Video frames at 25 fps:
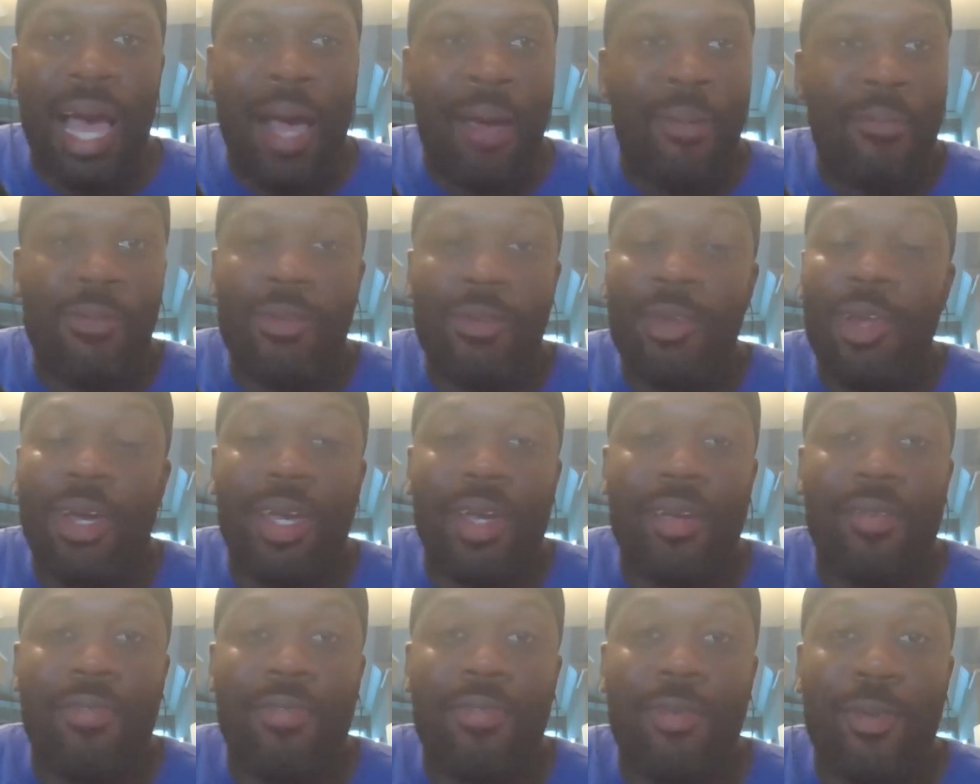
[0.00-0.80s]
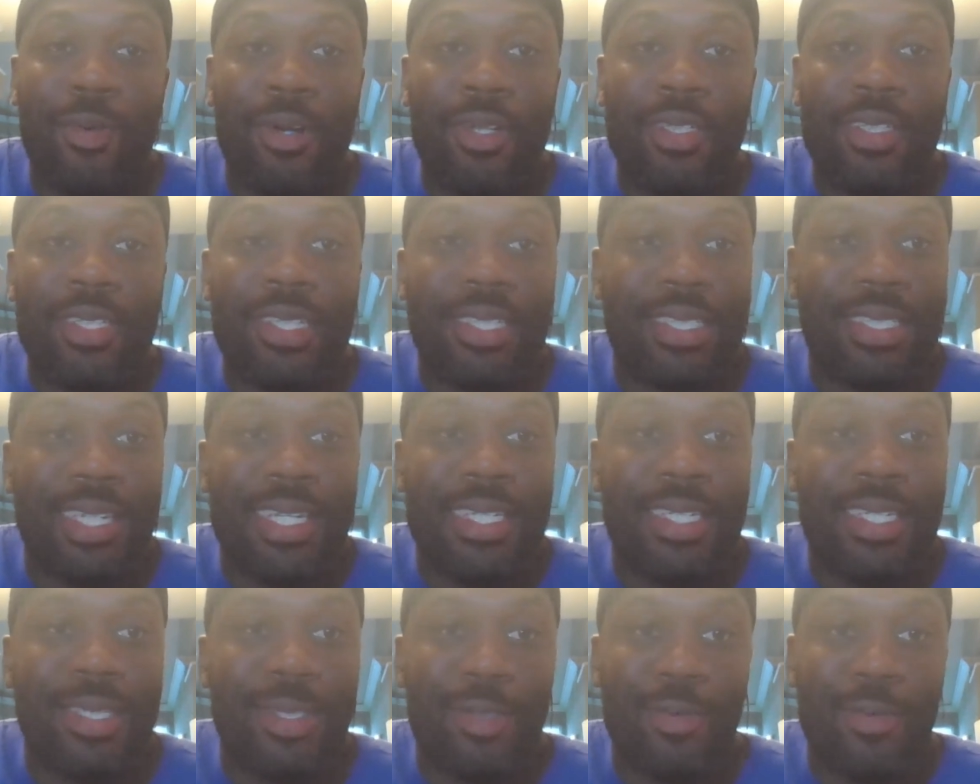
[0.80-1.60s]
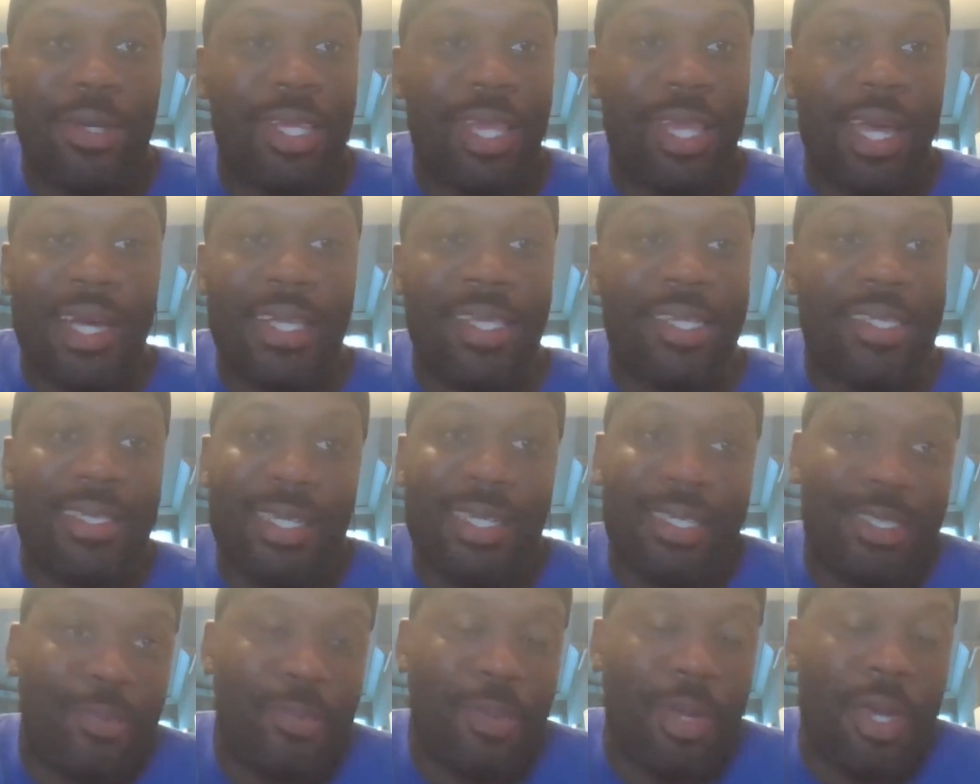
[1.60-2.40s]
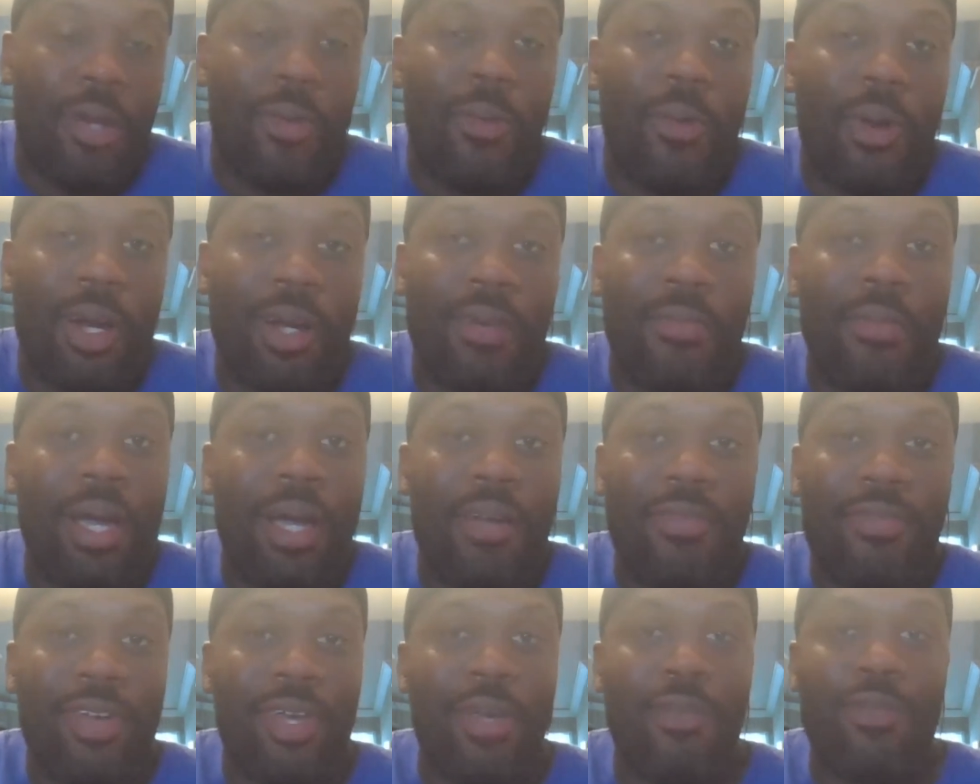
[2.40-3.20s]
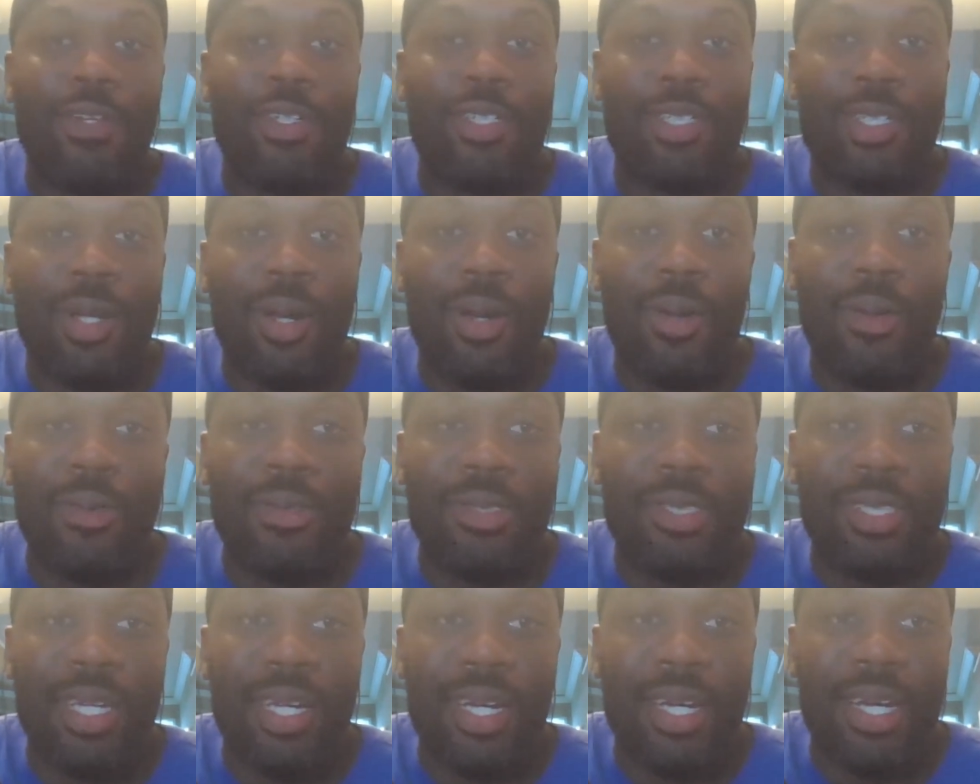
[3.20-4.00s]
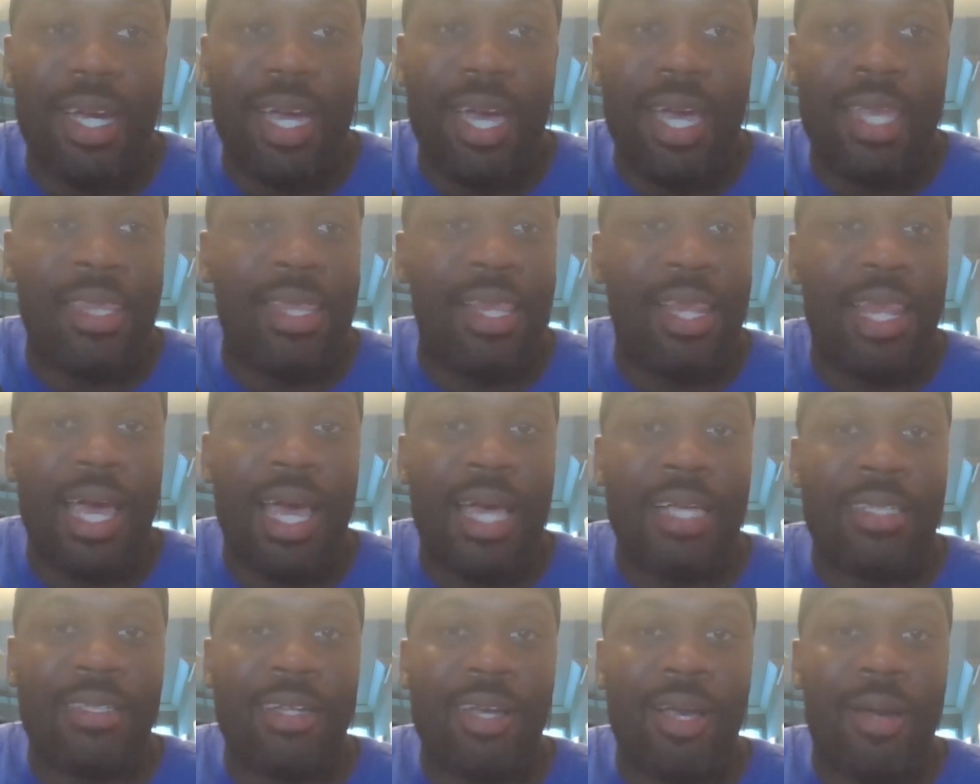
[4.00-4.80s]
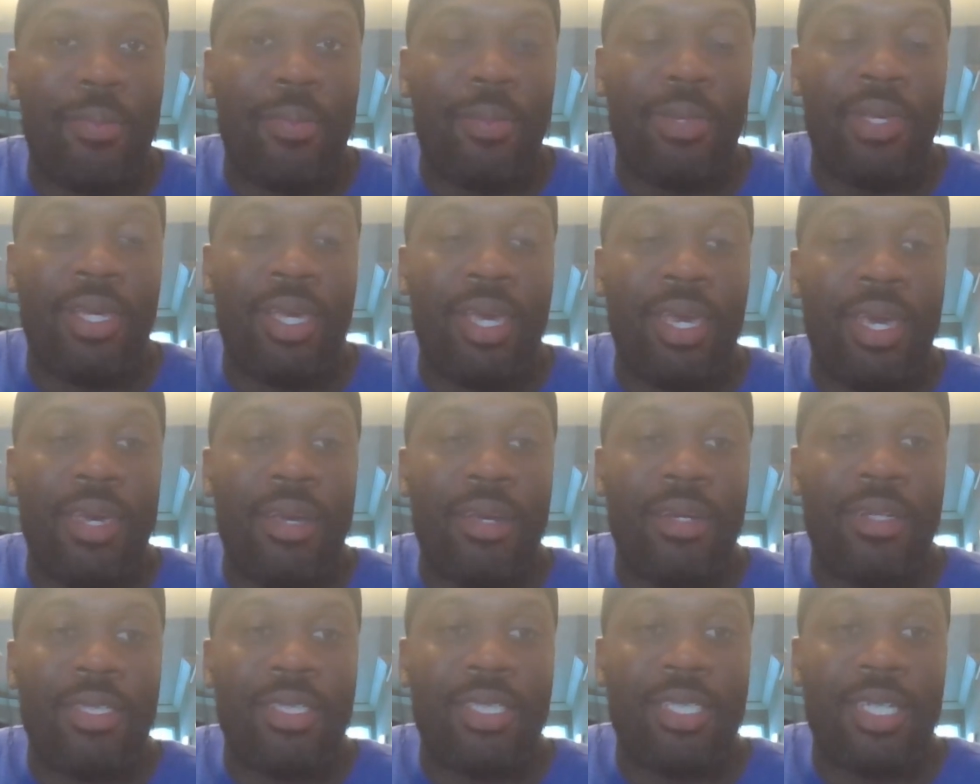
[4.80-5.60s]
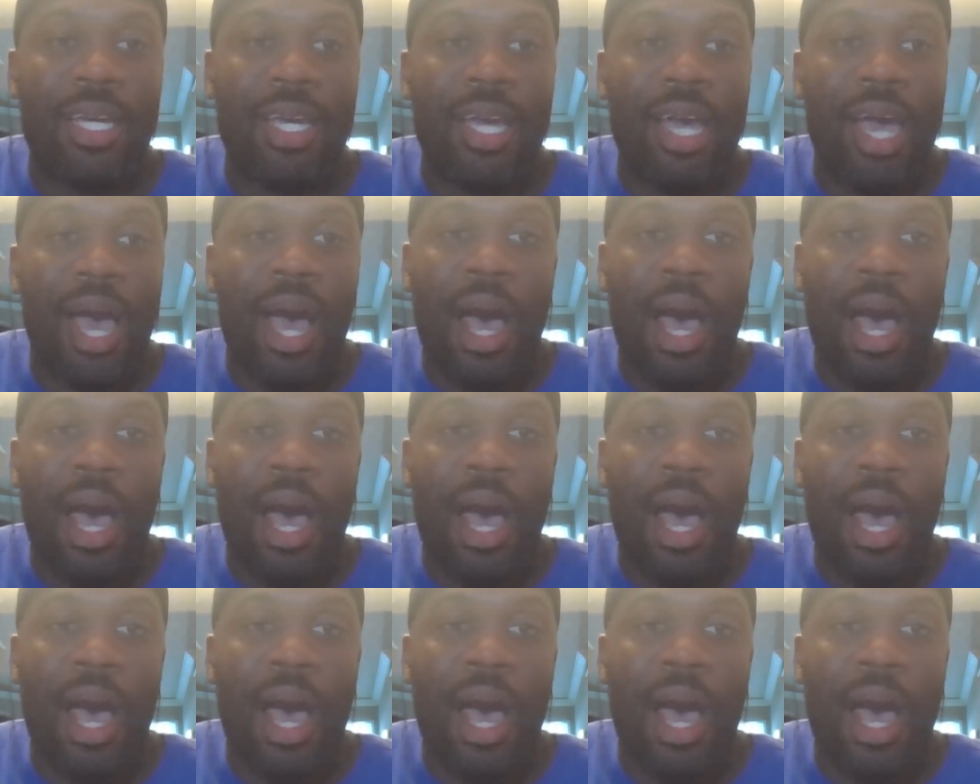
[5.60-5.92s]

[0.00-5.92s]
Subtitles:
I'm looking forward to season three. Like this has been one of my favorite shows in the last couple of years.